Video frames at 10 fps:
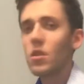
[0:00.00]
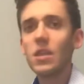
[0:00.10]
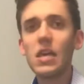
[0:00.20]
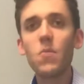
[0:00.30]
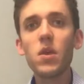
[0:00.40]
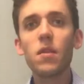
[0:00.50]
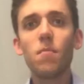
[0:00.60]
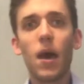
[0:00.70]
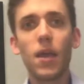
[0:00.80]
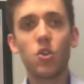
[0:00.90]
limit
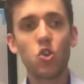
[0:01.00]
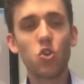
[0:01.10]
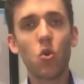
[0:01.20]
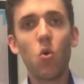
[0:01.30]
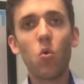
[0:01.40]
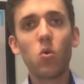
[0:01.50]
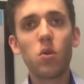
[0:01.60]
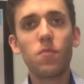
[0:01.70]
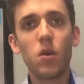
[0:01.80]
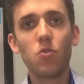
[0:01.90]
my shoulder
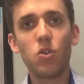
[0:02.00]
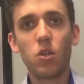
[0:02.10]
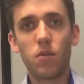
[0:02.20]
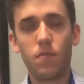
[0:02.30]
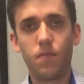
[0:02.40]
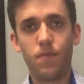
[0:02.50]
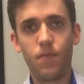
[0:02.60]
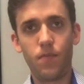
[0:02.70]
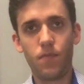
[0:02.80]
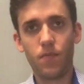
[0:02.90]
motion.
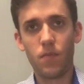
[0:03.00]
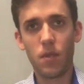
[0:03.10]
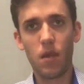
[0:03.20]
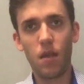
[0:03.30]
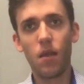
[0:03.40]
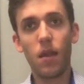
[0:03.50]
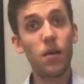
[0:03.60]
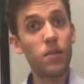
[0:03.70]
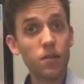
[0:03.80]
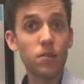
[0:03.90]

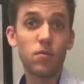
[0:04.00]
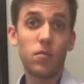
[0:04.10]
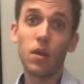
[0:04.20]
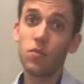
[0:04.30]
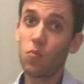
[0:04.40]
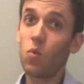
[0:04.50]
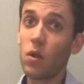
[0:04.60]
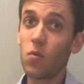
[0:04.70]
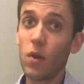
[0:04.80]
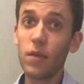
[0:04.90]
Now, that's, that's one
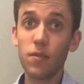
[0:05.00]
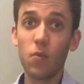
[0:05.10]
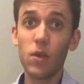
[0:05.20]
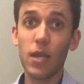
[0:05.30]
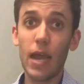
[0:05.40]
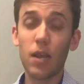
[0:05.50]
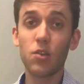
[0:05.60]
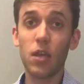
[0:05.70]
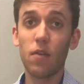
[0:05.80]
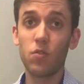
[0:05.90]
of the ways that we can
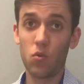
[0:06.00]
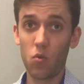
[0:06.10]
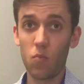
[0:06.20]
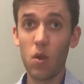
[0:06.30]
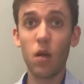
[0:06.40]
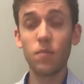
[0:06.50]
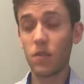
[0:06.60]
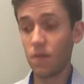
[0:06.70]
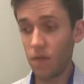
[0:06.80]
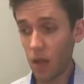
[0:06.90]
actually have shoulder problems
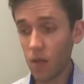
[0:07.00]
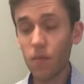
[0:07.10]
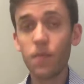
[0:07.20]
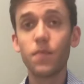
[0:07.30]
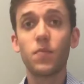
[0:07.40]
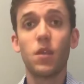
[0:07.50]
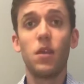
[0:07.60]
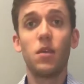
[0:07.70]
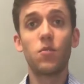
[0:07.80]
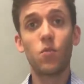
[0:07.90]
develop,
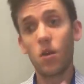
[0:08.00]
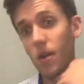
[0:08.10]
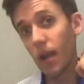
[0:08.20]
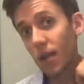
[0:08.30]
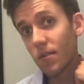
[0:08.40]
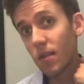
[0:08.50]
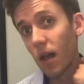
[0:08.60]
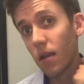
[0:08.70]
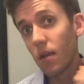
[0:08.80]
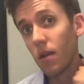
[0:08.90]
is when our neck's
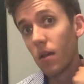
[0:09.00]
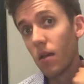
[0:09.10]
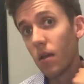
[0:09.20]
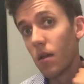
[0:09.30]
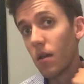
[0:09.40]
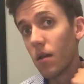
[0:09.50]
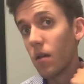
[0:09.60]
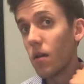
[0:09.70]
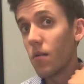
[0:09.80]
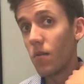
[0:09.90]
not
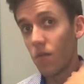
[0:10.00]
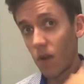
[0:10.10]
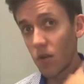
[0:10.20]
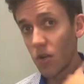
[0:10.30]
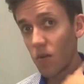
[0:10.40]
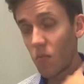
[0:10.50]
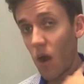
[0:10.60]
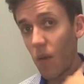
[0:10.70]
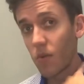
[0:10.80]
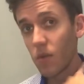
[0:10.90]
functioning
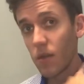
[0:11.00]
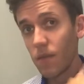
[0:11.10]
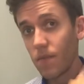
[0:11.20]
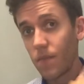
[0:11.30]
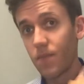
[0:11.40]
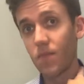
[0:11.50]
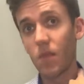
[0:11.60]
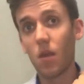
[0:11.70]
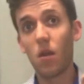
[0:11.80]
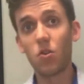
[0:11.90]
properly,
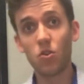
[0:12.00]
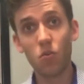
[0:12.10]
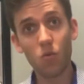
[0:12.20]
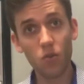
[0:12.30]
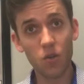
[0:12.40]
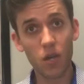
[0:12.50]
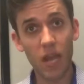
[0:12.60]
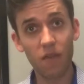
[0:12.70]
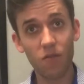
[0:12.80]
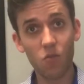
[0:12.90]
our shoulders are going
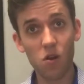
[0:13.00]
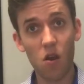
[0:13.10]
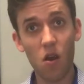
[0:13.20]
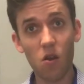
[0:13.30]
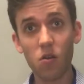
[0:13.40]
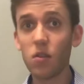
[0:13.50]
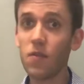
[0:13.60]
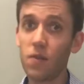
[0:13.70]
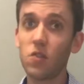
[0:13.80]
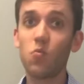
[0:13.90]
to have to work harder,
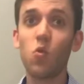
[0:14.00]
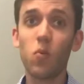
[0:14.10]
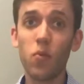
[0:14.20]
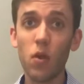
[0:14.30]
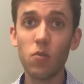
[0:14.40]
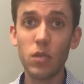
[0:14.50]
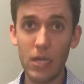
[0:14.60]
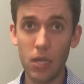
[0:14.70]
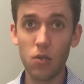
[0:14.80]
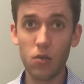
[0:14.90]
leaving us more prone to
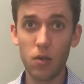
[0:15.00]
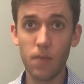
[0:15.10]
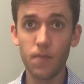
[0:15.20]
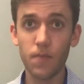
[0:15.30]
injury.